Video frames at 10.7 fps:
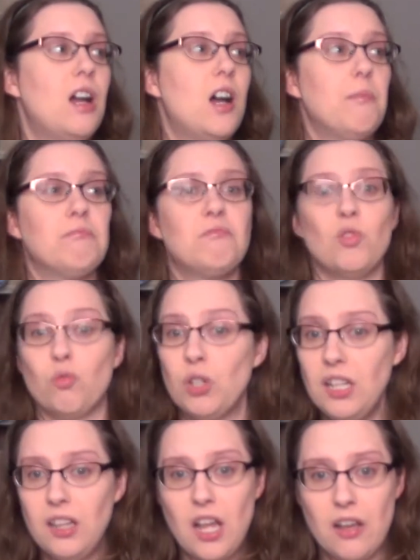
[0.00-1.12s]
Um,
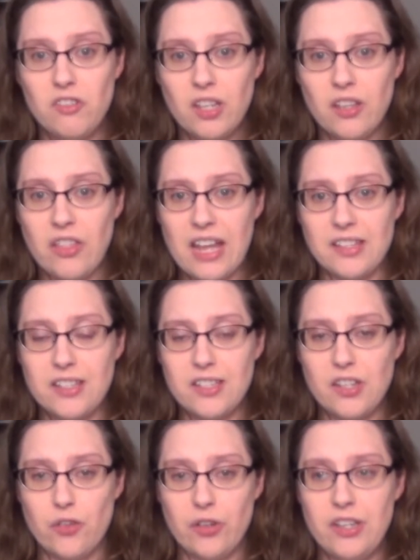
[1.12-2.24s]
really loved that
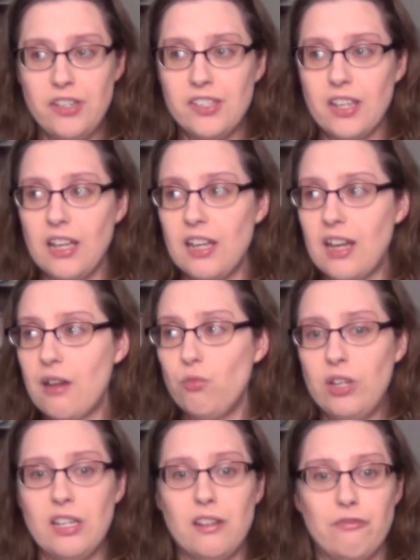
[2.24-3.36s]
series. Uh, I will get a